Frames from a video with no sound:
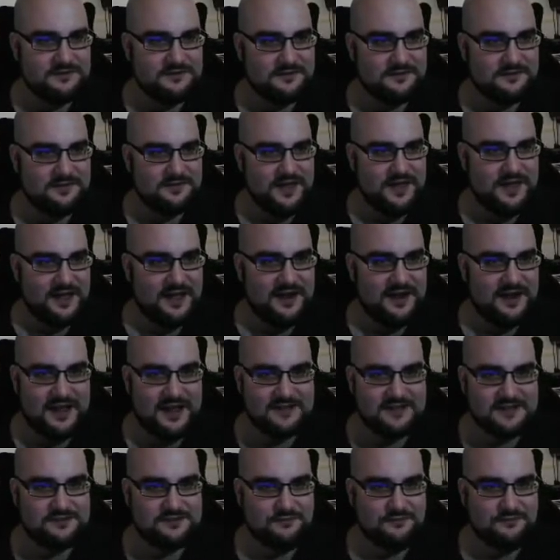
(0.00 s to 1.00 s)
that
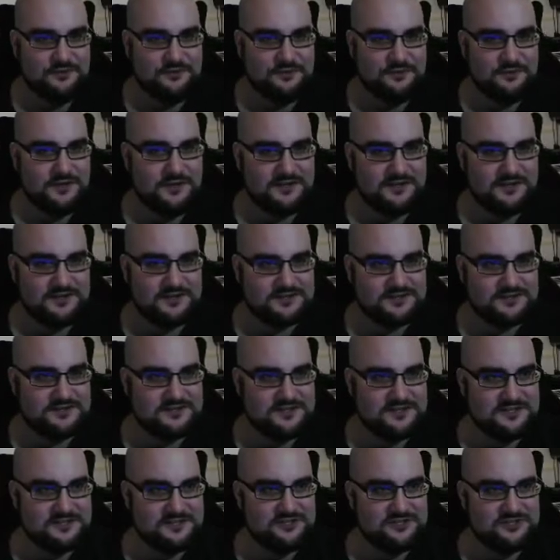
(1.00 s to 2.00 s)
has a view like this, because
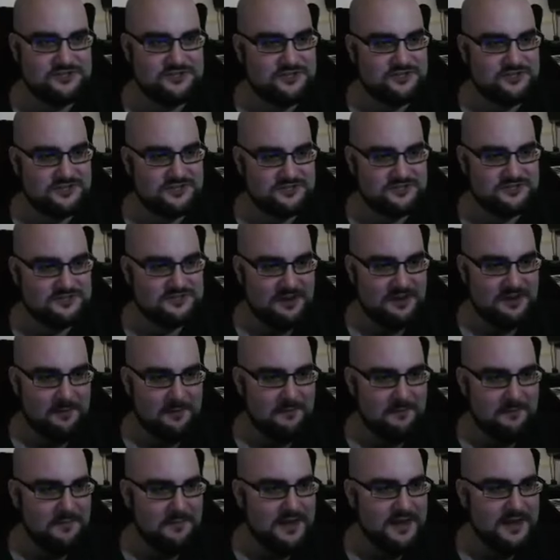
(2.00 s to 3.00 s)
this is just
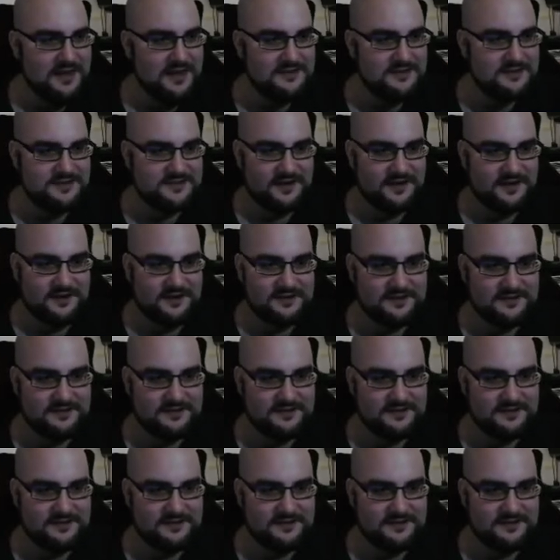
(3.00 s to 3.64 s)
amazing.